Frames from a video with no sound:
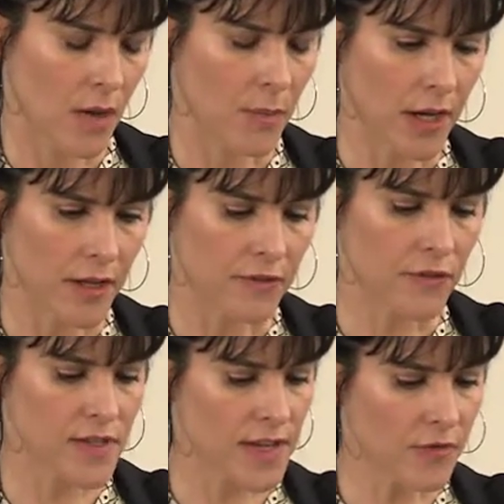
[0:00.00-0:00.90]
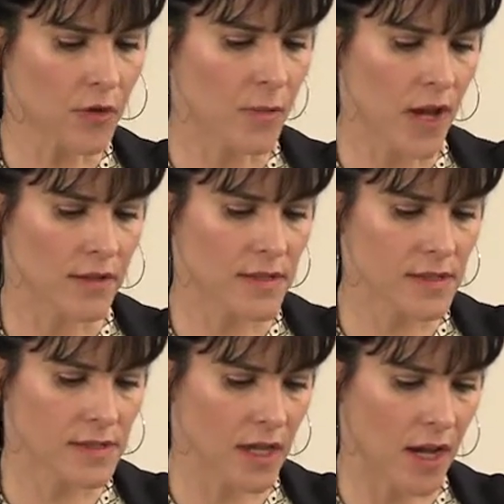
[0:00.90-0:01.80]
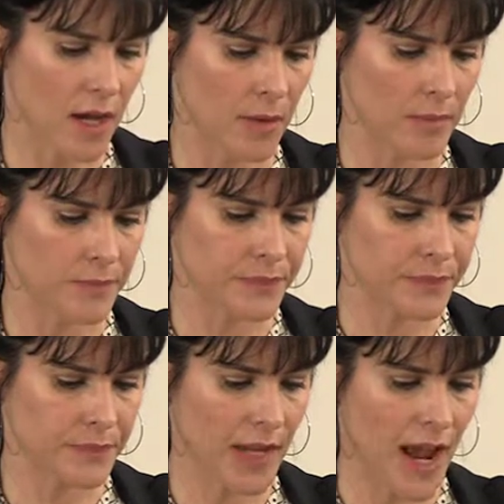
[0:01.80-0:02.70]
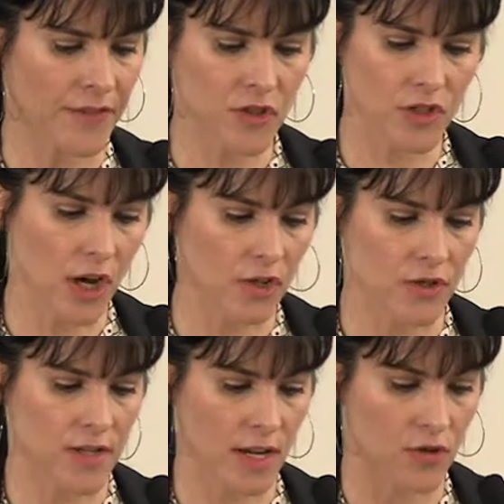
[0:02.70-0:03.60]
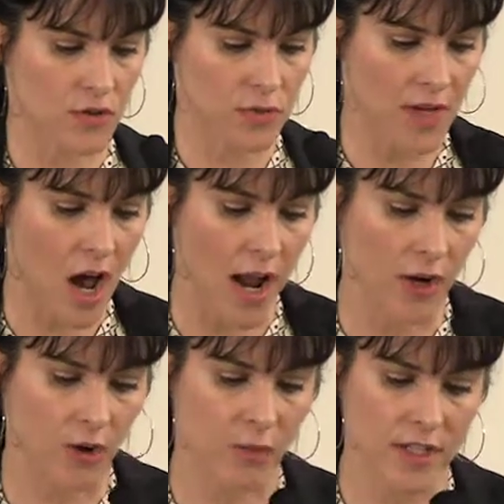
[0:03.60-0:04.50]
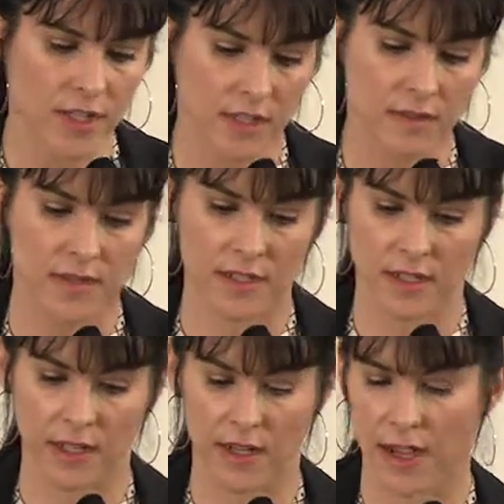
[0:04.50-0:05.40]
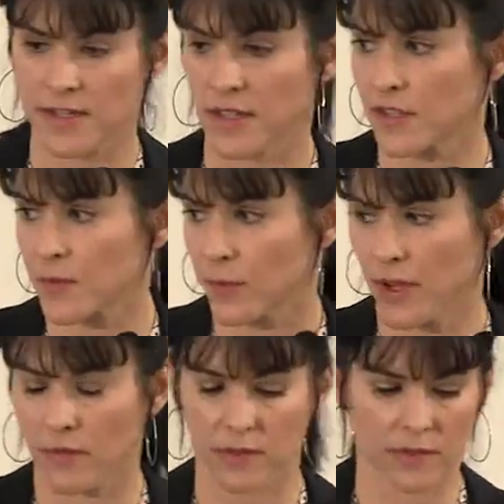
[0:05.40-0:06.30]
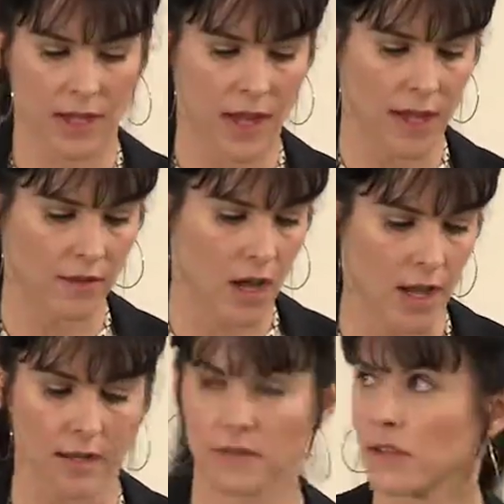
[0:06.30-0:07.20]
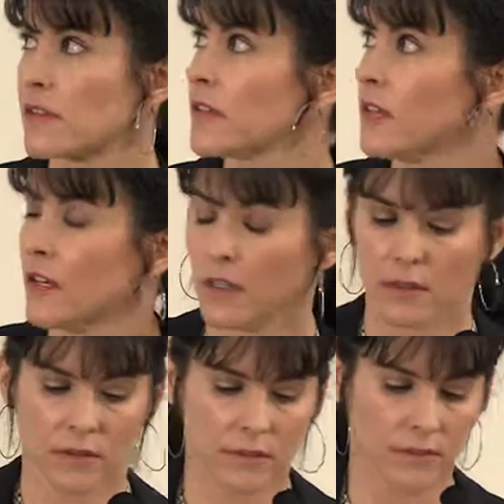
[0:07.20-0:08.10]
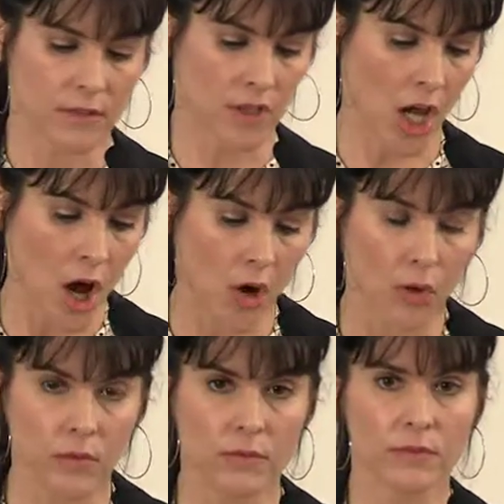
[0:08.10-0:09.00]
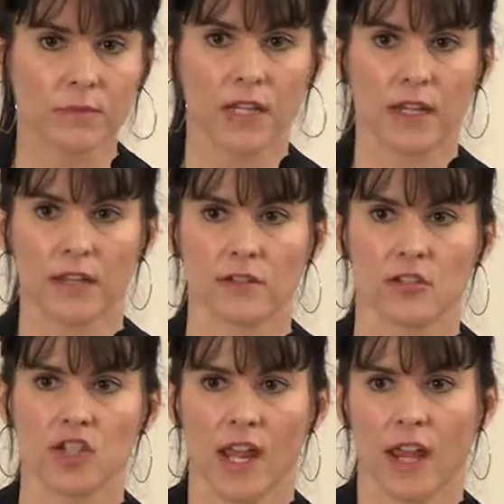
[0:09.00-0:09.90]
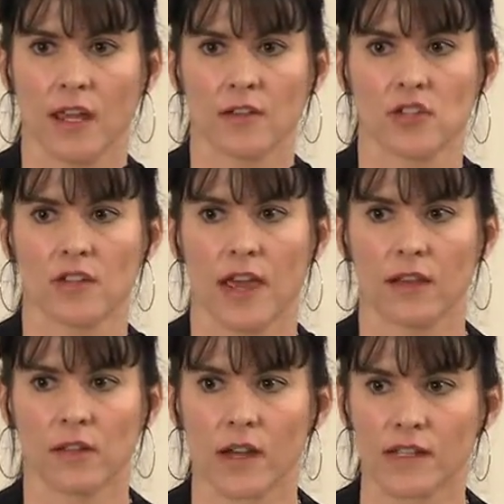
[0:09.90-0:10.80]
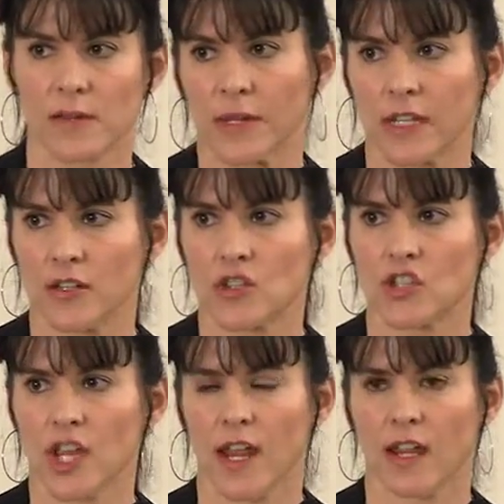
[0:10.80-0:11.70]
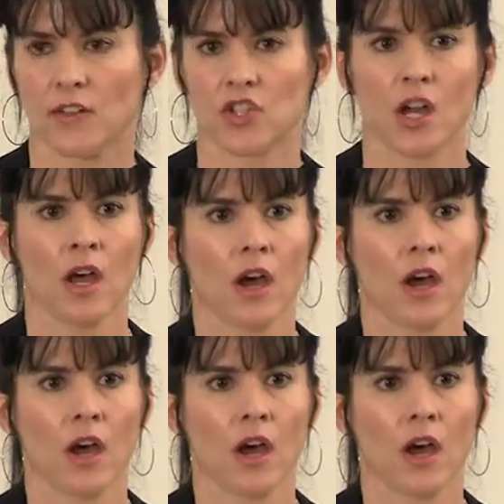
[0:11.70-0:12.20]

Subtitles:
But for several months after Dr. Sanders was hired, we did see, as he explained, the headlines, the tone beginning to change, the headlines beginning to change,